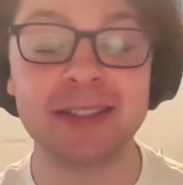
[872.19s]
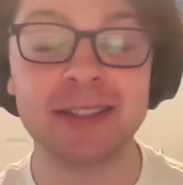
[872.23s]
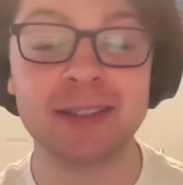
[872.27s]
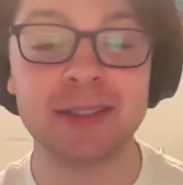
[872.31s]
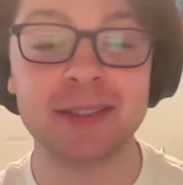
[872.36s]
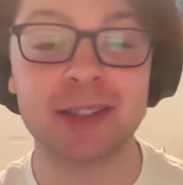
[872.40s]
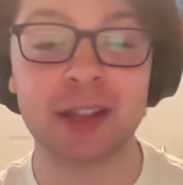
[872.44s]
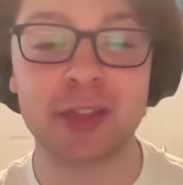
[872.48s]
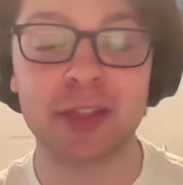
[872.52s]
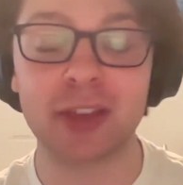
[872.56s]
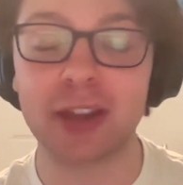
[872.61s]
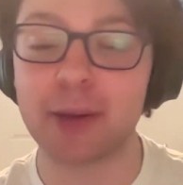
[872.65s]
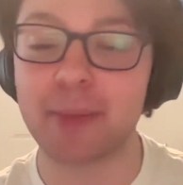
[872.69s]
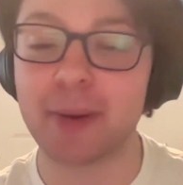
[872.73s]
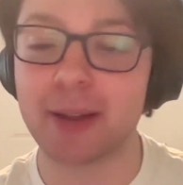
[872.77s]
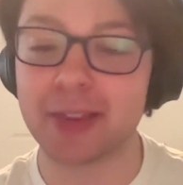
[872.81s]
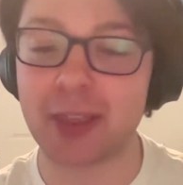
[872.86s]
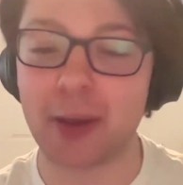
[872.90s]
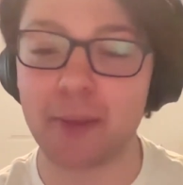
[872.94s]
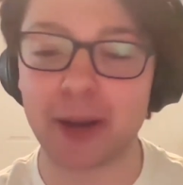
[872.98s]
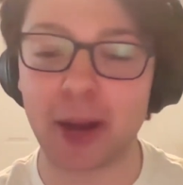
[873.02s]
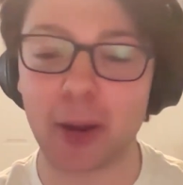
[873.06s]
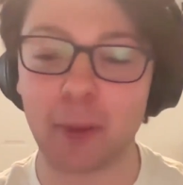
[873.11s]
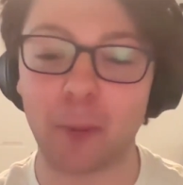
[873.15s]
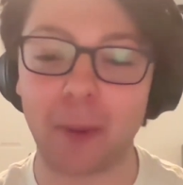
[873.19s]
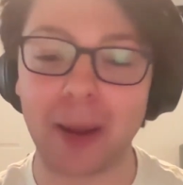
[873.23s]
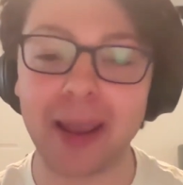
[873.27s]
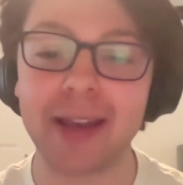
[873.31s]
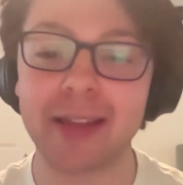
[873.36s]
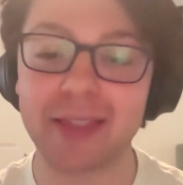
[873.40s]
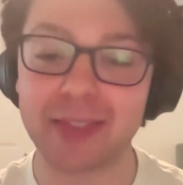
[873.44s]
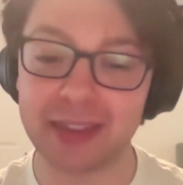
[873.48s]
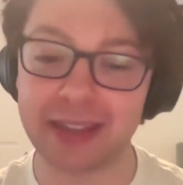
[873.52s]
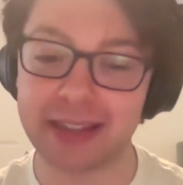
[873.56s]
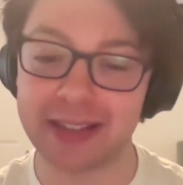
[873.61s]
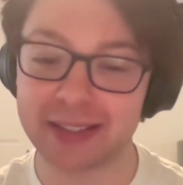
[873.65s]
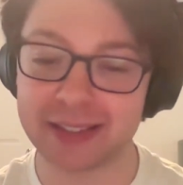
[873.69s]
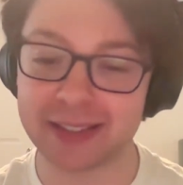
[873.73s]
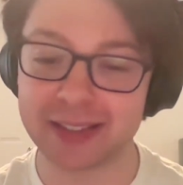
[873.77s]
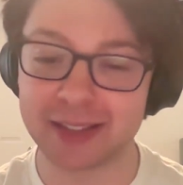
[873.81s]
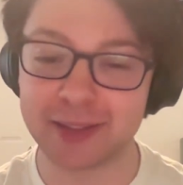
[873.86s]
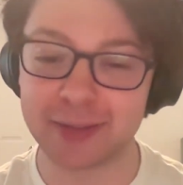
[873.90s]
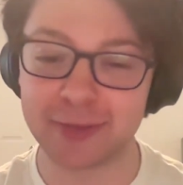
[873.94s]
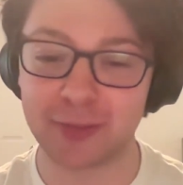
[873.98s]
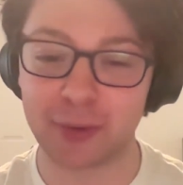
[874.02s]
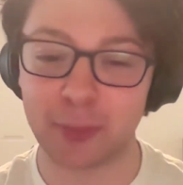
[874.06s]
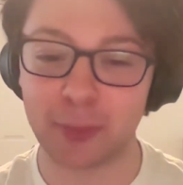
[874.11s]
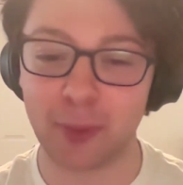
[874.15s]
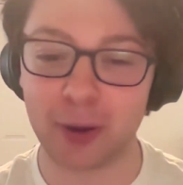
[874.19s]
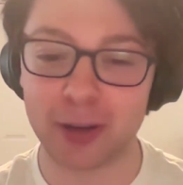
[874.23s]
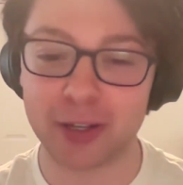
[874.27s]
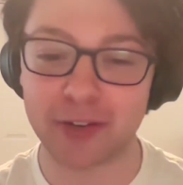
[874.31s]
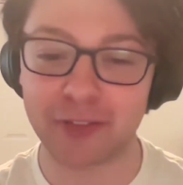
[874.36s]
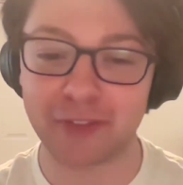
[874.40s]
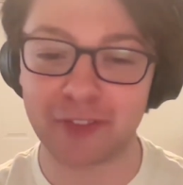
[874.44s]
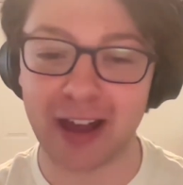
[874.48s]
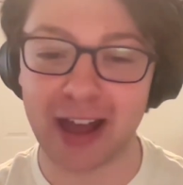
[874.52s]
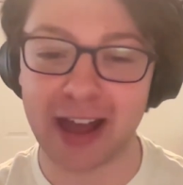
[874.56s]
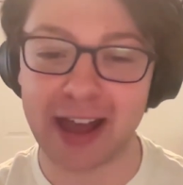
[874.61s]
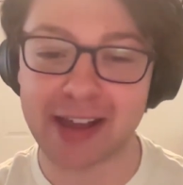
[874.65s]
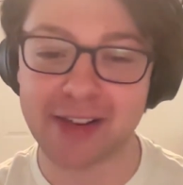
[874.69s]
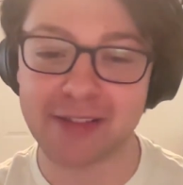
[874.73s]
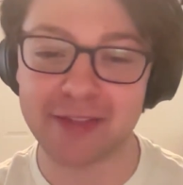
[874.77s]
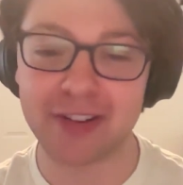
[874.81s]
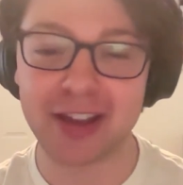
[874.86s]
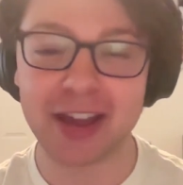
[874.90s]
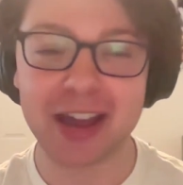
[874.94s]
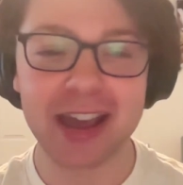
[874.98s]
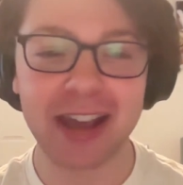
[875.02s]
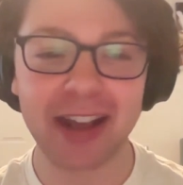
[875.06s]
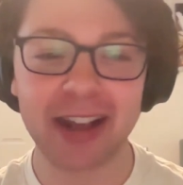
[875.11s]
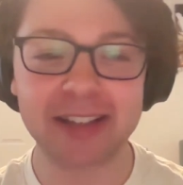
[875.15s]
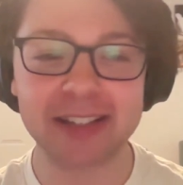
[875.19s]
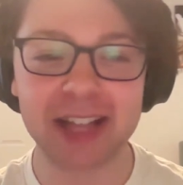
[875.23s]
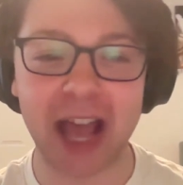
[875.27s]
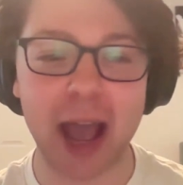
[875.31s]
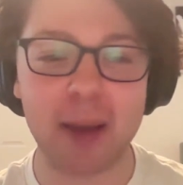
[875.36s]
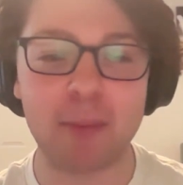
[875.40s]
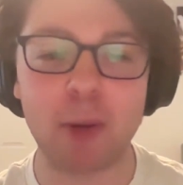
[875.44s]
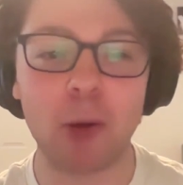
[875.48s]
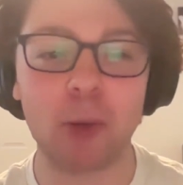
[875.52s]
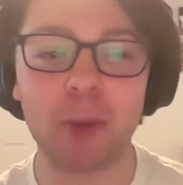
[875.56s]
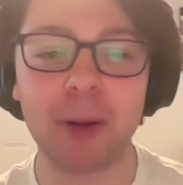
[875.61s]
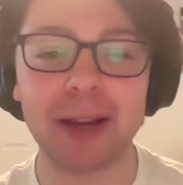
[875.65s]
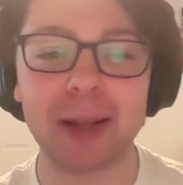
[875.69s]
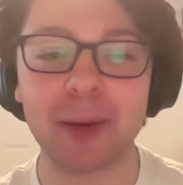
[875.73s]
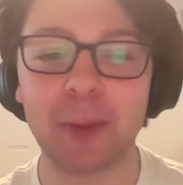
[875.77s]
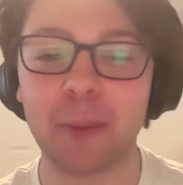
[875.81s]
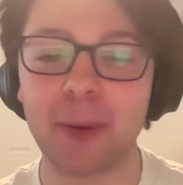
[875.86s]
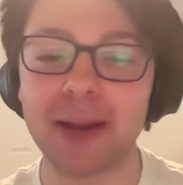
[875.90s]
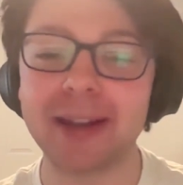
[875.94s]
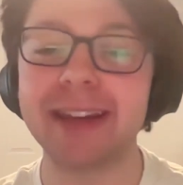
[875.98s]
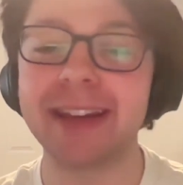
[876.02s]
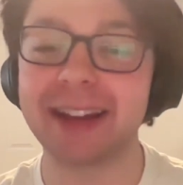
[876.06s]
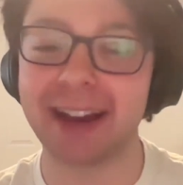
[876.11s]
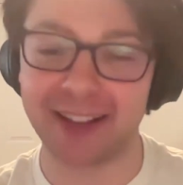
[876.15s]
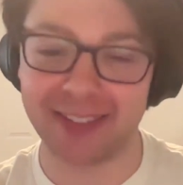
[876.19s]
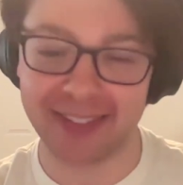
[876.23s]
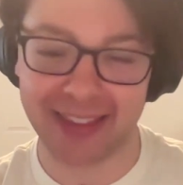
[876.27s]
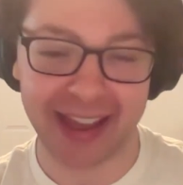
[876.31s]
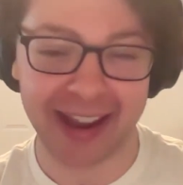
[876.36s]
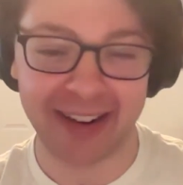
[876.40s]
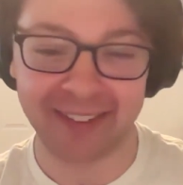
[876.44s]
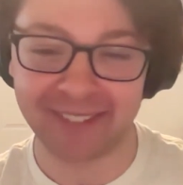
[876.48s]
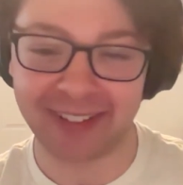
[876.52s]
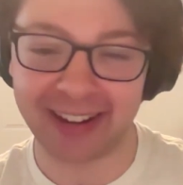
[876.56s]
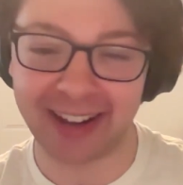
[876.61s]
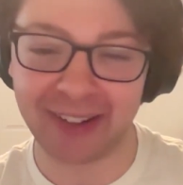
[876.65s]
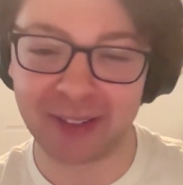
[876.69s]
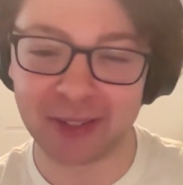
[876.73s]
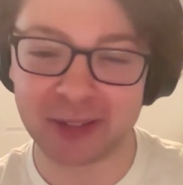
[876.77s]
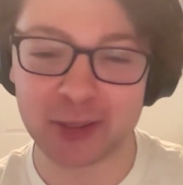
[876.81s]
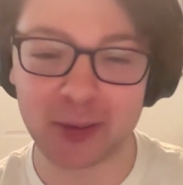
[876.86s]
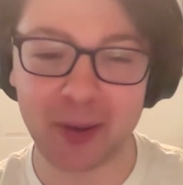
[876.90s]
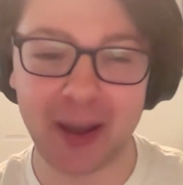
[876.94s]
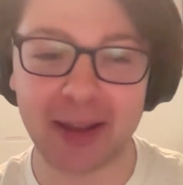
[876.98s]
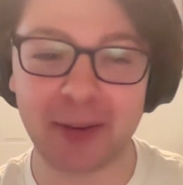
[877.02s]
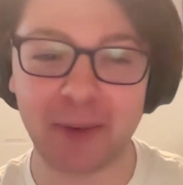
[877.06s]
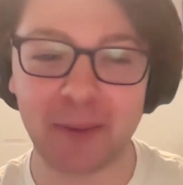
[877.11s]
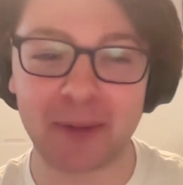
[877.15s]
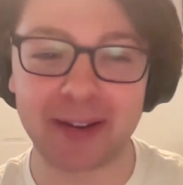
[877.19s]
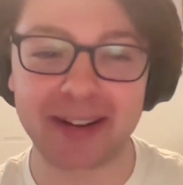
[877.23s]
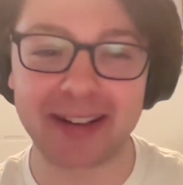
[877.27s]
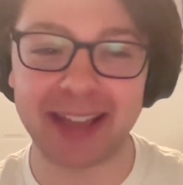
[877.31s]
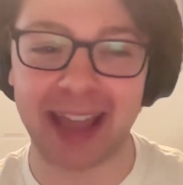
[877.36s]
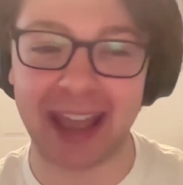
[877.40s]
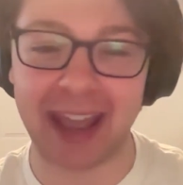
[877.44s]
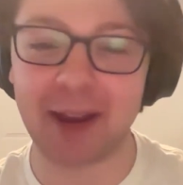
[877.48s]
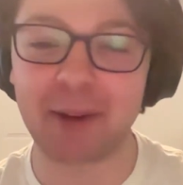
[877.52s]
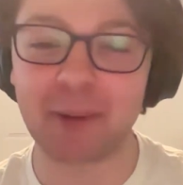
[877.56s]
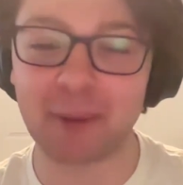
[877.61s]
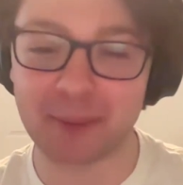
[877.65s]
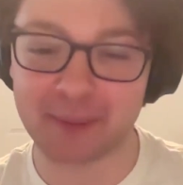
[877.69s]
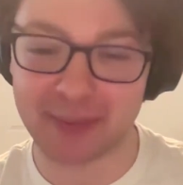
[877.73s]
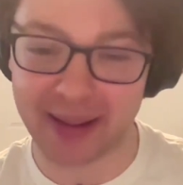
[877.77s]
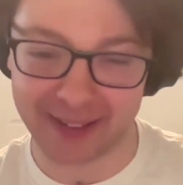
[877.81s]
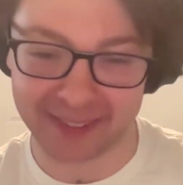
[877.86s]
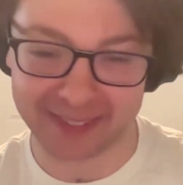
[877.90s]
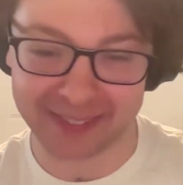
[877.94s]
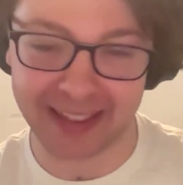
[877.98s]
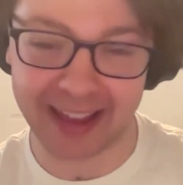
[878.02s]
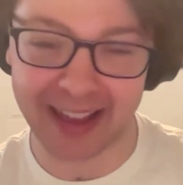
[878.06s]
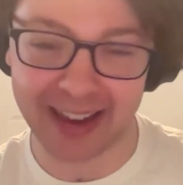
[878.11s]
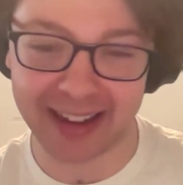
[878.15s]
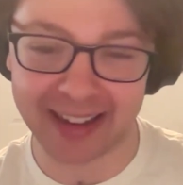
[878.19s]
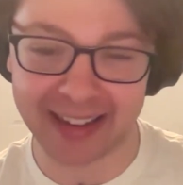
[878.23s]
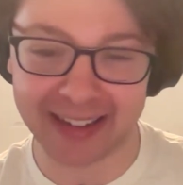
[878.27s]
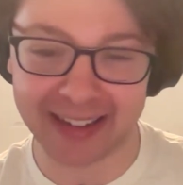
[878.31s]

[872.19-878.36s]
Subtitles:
to think about that when I rank these from 1 to 5, because I'm already winning on that round, so I don't care about that.